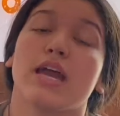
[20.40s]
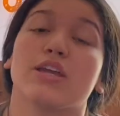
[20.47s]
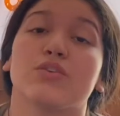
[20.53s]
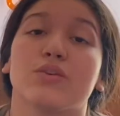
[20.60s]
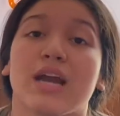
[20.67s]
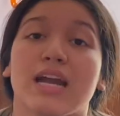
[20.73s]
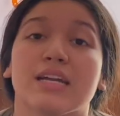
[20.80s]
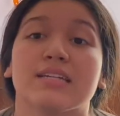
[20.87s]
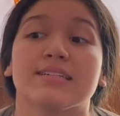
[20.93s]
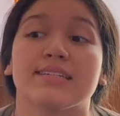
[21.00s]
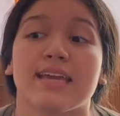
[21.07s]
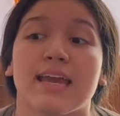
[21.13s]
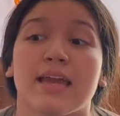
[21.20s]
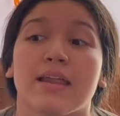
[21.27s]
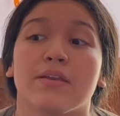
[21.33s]
you guys
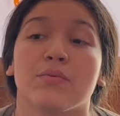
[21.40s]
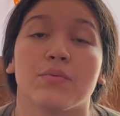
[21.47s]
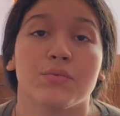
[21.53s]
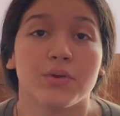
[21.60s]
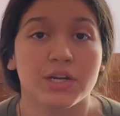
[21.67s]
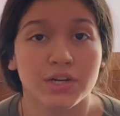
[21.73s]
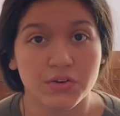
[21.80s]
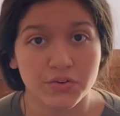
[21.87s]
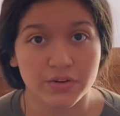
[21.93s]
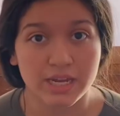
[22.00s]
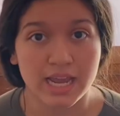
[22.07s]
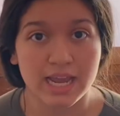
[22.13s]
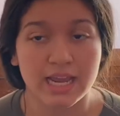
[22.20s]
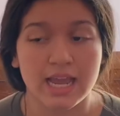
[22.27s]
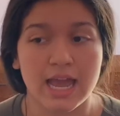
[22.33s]
can
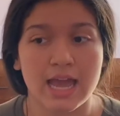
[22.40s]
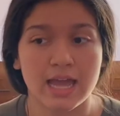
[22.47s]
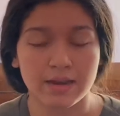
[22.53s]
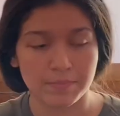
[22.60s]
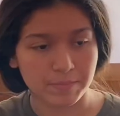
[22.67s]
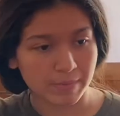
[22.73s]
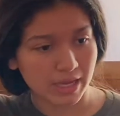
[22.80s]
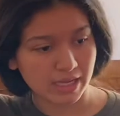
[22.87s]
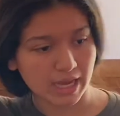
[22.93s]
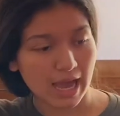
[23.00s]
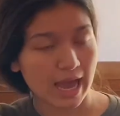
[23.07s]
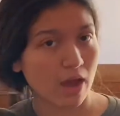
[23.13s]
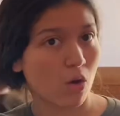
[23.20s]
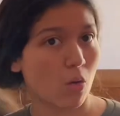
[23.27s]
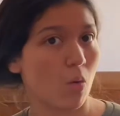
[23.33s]
recreate and make
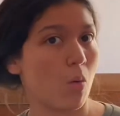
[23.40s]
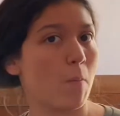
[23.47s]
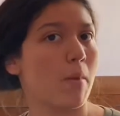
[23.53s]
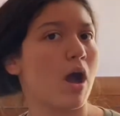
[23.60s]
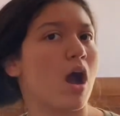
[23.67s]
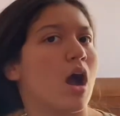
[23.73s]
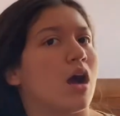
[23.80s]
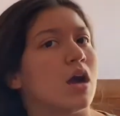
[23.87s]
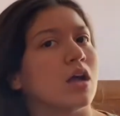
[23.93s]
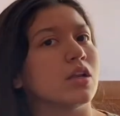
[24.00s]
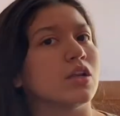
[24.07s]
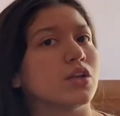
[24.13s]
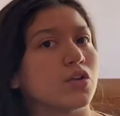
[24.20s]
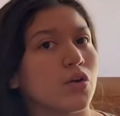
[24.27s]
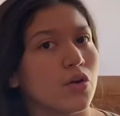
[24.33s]
at home
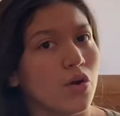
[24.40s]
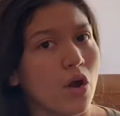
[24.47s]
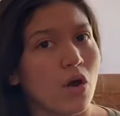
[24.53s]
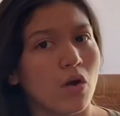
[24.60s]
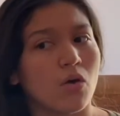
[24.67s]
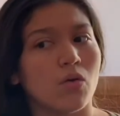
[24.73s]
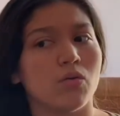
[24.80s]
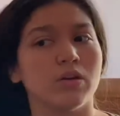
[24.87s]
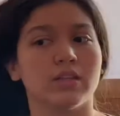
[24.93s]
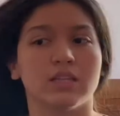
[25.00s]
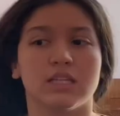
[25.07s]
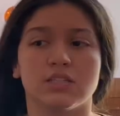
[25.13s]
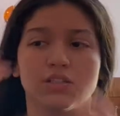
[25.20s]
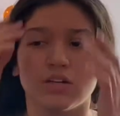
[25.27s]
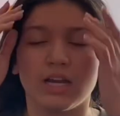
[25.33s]
on your own.
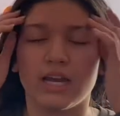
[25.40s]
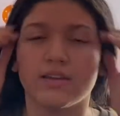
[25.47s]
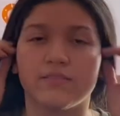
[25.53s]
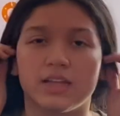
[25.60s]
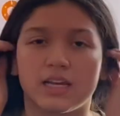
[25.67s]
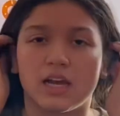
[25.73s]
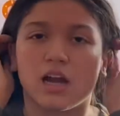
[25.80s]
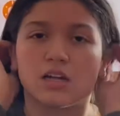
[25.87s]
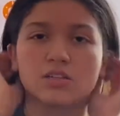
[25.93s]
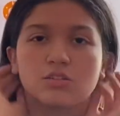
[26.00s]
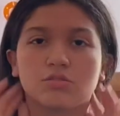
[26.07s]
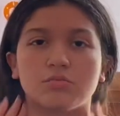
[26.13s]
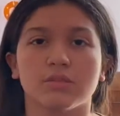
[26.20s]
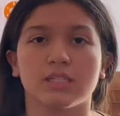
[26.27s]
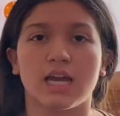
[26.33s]
These are kind of like
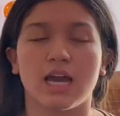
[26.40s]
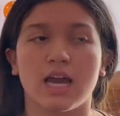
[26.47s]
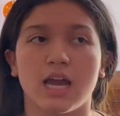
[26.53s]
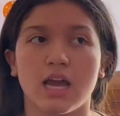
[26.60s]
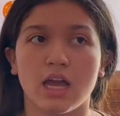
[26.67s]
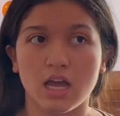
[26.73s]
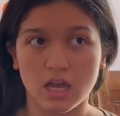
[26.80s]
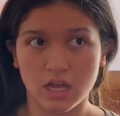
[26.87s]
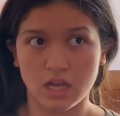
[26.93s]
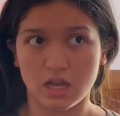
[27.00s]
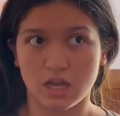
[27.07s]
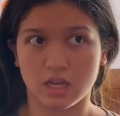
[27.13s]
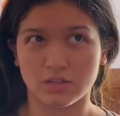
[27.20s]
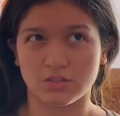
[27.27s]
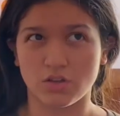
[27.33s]
costumes that
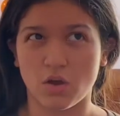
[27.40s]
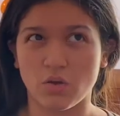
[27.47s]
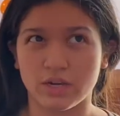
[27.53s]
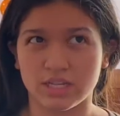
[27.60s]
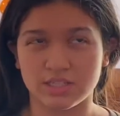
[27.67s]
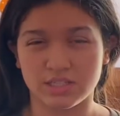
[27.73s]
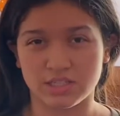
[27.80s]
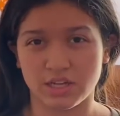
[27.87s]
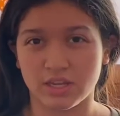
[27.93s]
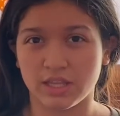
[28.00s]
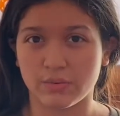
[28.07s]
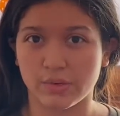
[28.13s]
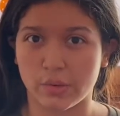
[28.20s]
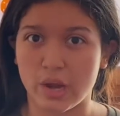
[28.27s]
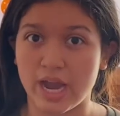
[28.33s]
don't
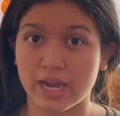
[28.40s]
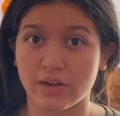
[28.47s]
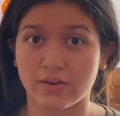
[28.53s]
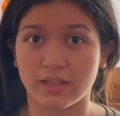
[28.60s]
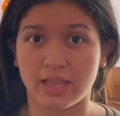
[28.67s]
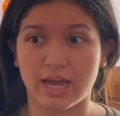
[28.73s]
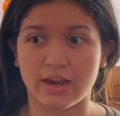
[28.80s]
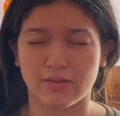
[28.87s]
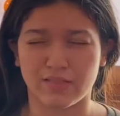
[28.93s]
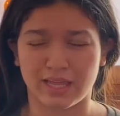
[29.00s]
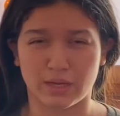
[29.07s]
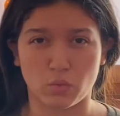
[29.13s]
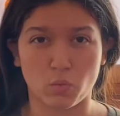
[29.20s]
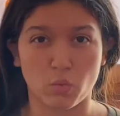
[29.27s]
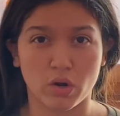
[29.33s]
necessarily require a lot of
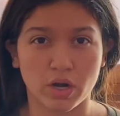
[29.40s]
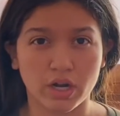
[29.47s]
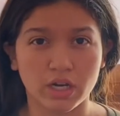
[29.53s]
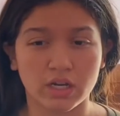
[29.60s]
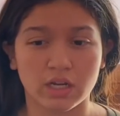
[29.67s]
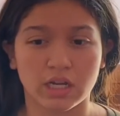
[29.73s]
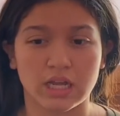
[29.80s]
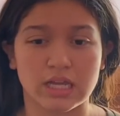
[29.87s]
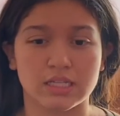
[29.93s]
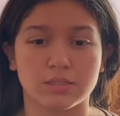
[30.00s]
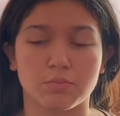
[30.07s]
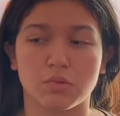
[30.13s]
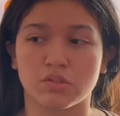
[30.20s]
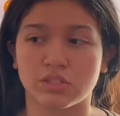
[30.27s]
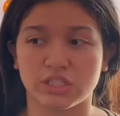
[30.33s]
like work. It's
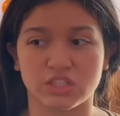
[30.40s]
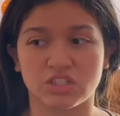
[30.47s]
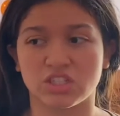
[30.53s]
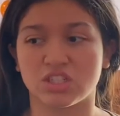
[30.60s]
mostly just